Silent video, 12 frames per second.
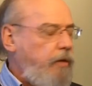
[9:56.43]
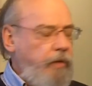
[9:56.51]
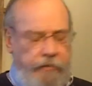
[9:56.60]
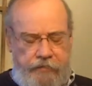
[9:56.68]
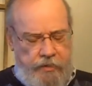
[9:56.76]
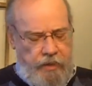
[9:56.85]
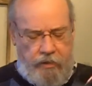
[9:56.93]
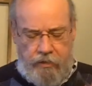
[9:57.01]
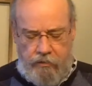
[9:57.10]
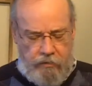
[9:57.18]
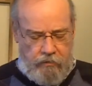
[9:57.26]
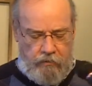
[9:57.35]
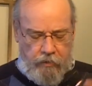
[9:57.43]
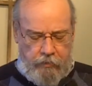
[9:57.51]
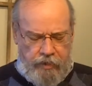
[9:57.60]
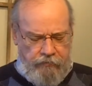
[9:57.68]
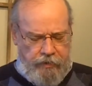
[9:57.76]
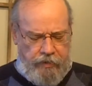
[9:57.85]
And I've sung it all
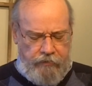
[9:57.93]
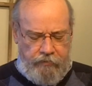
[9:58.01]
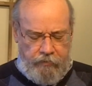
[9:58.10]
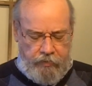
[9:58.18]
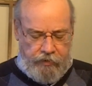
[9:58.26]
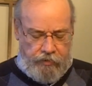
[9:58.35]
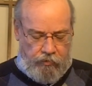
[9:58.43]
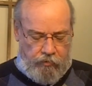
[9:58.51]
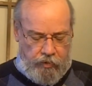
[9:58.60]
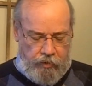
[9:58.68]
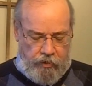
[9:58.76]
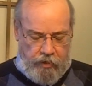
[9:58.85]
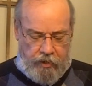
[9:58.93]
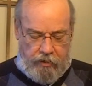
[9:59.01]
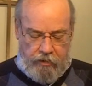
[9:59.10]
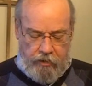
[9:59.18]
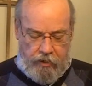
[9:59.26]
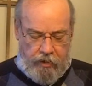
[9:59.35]
my life, but I never really tuned into
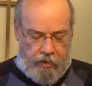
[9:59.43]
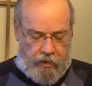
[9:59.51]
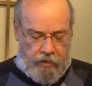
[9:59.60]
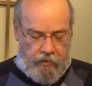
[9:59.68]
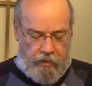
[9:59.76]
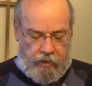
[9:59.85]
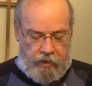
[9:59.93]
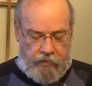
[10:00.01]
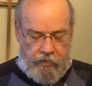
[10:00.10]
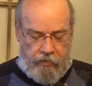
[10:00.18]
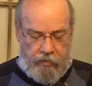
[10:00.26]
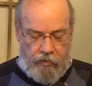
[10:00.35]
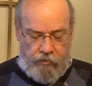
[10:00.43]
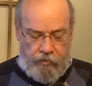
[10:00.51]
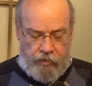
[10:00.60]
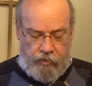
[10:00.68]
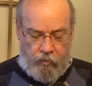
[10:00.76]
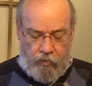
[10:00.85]
that. And though
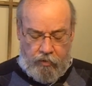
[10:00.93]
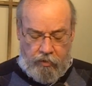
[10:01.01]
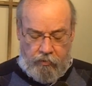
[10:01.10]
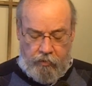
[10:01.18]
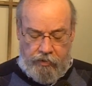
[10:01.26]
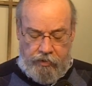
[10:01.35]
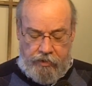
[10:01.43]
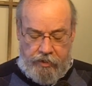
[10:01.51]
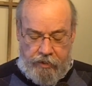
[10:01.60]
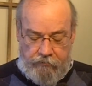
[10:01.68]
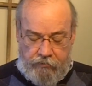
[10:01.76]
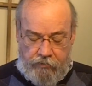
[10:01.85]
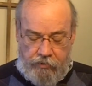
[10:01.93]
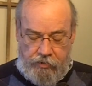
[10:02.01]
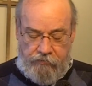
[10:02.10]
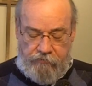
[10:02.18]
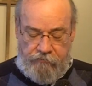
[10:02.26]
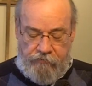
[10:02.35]
this world with
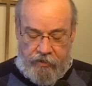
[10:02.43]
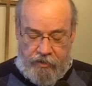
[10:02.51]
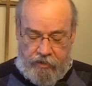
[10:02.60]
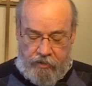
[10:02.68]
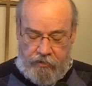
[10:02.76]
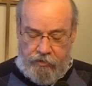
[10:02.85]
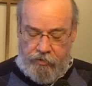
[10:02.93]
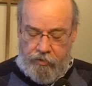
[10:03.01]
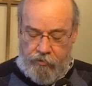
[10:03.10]
devils filled